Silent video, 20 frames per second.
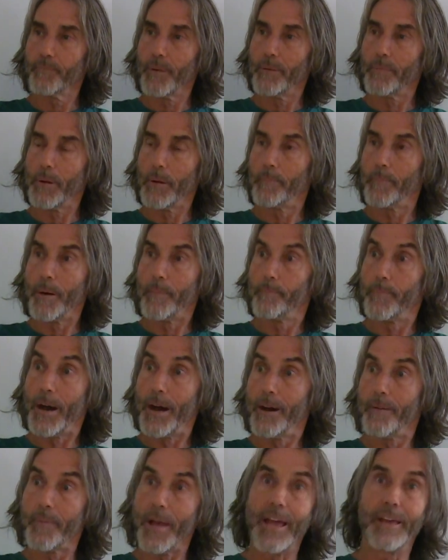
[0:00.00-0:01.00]
Bum, bum, bum,
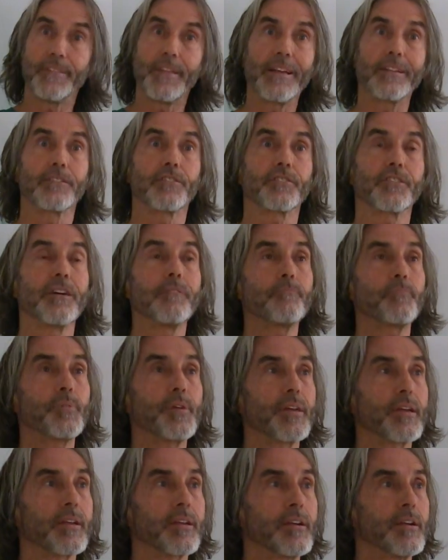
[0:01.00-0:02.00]
bum. And then
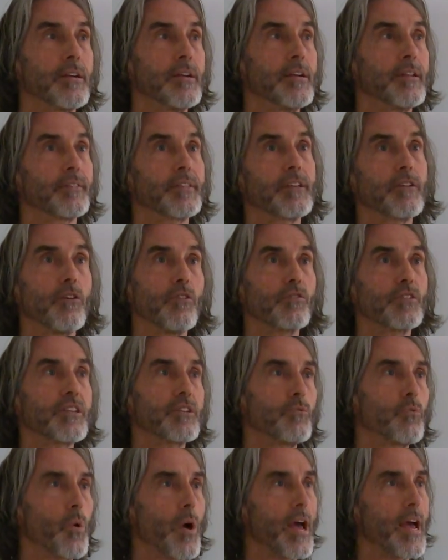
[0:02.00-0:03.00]
something, the
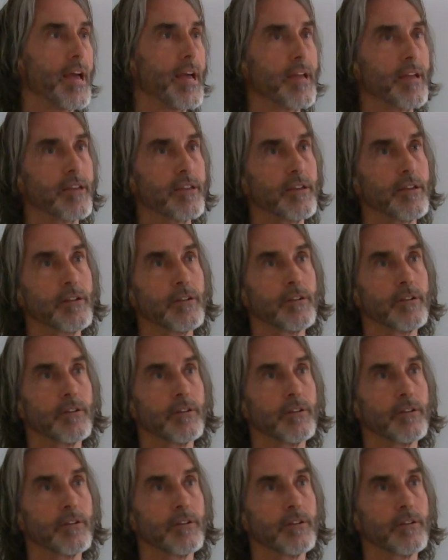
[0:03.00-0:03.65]
only way